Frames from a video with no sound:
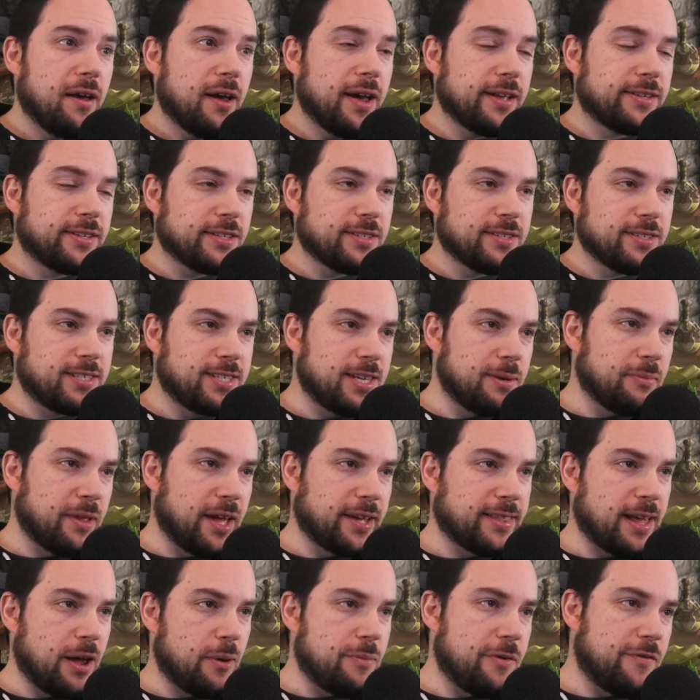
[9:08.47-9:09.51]
it doesn't seem
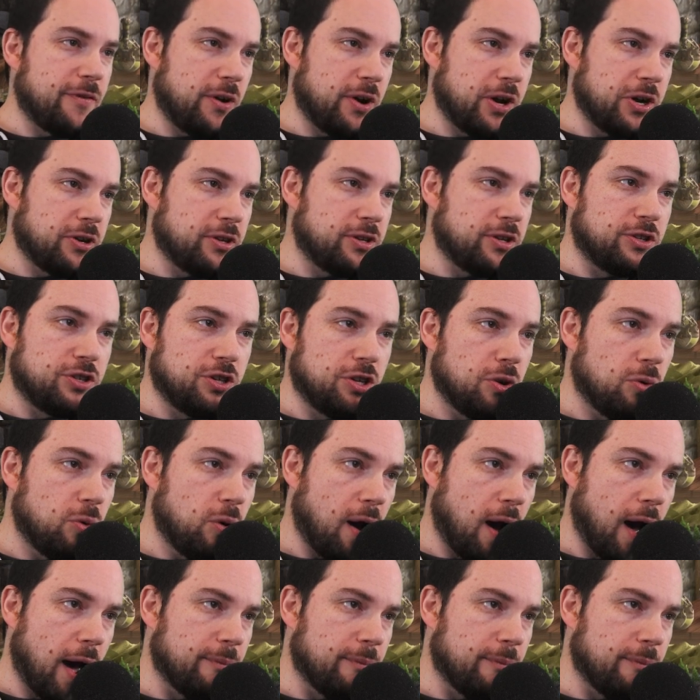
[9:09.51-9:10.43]
like that would be very good to do.